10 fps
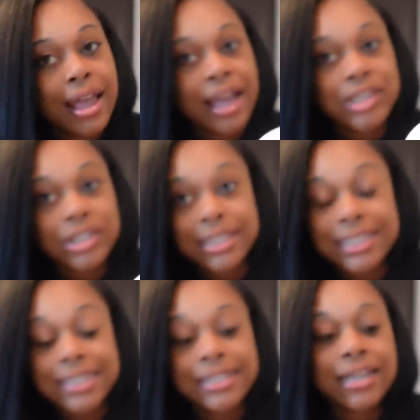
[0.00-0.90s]
Ashley
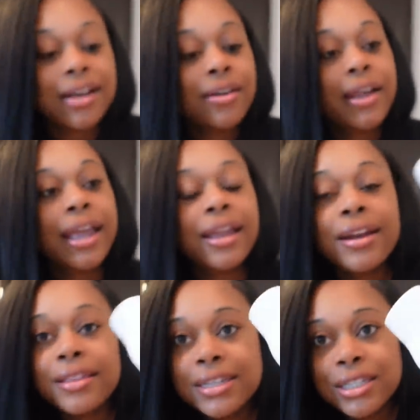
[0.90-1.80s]
Tisdale
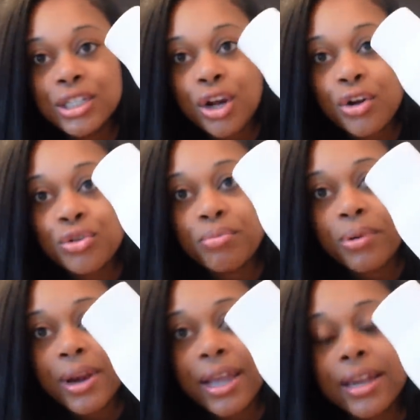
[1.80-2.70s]
and this is her new
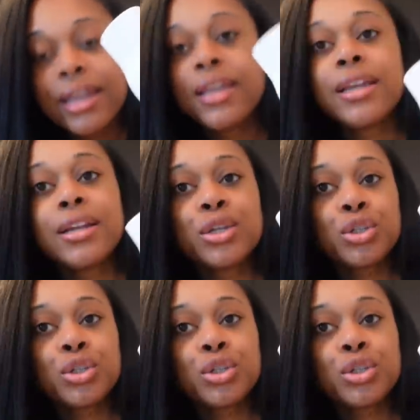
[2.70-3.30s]
brand in